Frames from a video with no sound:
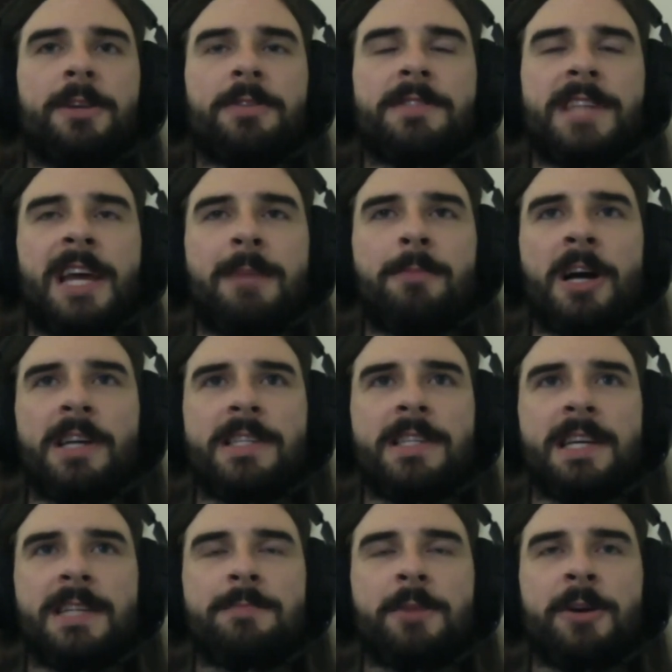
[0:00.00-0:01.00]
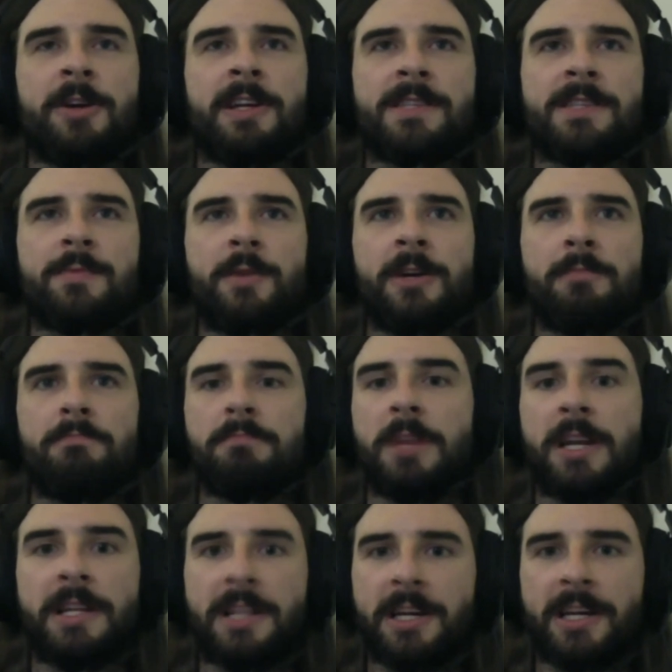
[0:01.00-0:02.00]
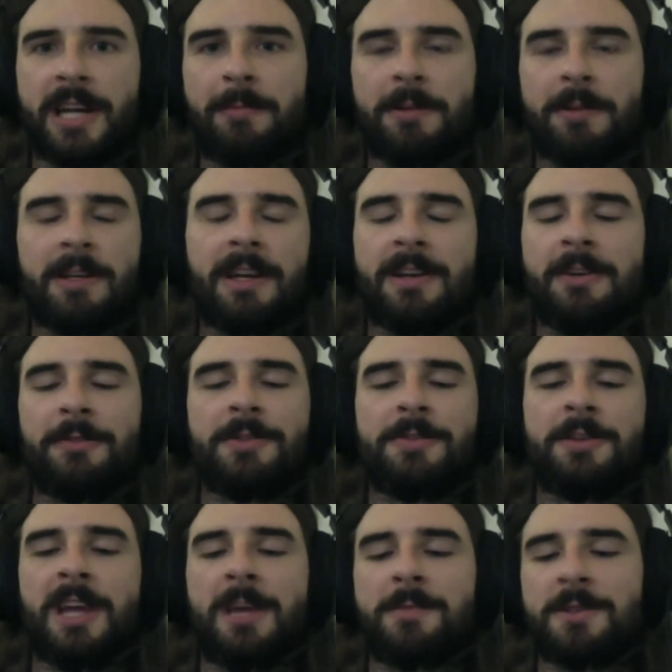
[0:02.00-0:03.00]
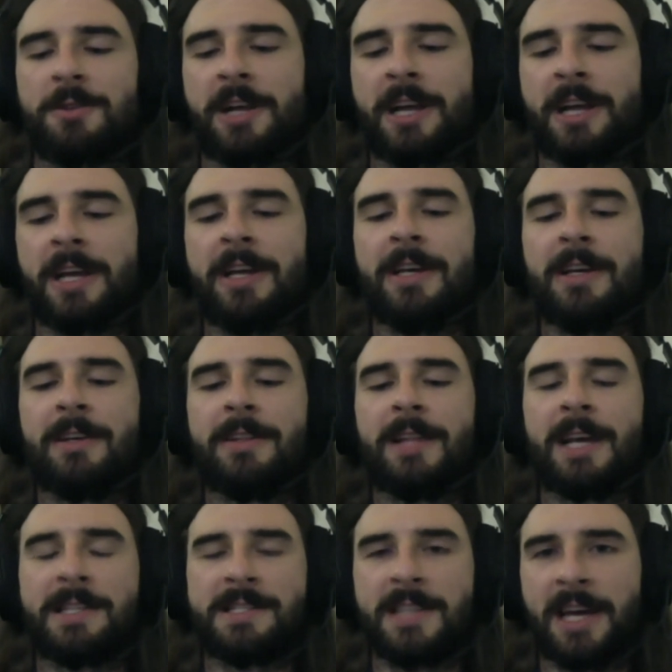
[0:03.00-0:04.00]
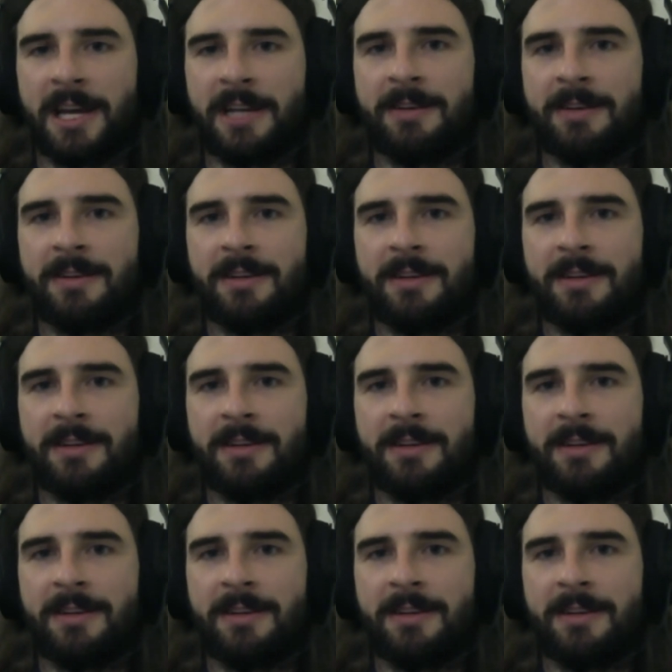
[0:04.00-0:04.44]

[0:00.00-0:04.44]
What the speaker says: sandboxy experience where anything could happen, and no two games are alike. That said,